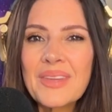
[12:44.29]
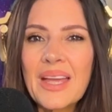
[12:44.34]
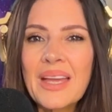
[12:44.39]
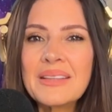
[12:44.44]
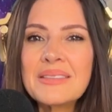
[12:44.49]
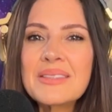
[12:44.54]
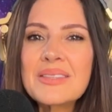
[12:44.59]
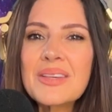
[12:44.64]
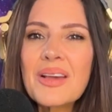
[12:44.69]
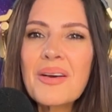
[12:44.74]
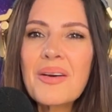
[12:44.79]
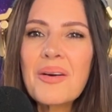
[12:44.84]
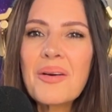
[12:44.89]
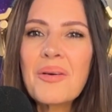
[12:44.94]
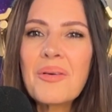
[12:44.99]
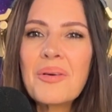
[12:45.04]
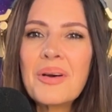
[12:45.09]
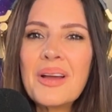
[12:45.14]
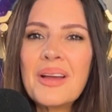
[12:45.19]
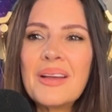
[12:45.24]
And
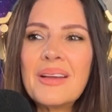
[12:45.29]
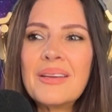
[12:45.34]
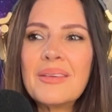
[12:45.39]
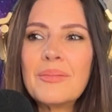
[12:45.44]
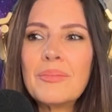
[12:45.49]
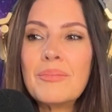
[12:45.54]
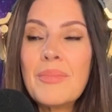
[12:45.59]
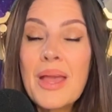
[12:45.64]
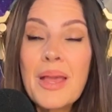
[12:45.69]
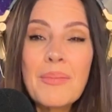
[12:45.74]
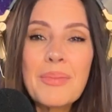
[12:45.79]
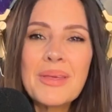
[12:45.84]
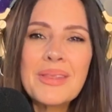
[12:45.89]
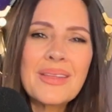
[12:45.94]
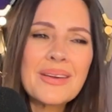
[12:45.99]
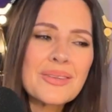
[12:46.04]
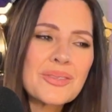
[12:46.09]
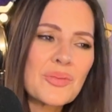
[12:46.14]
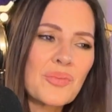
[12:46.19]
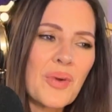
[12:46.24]
so maybe
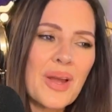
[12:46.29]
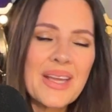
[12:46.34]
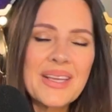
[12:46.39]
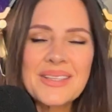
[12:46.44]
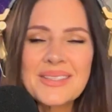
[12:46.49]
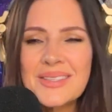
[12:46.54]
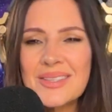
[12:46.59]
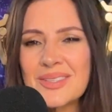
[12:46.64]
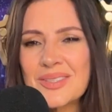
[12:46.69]
there's ways